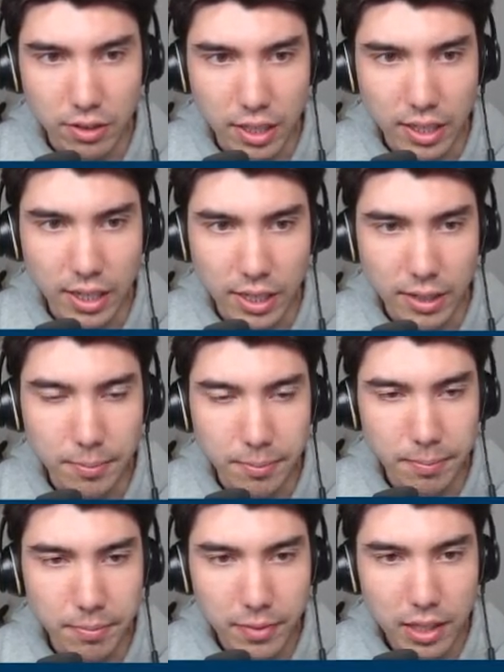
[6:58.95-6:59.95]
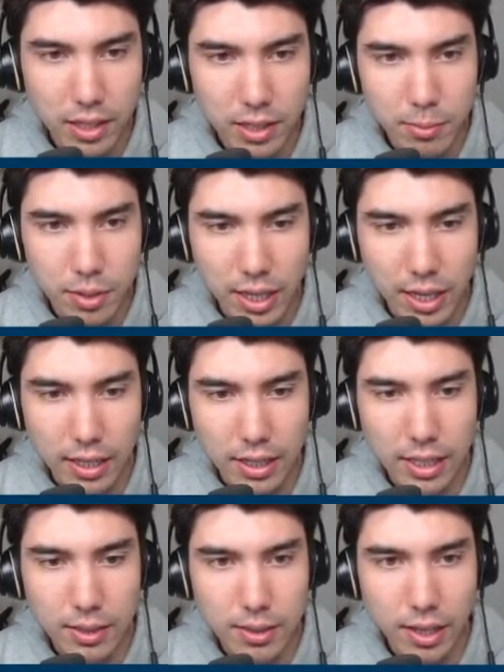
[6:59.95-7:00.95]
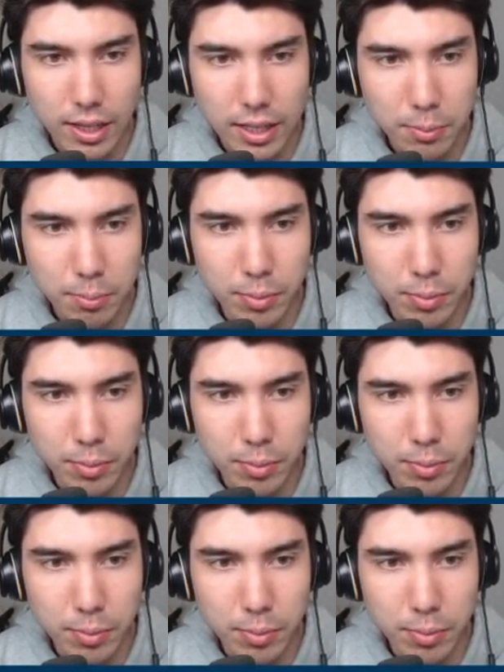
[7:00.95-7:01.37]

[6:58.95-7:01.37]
the knight. But yeah, I like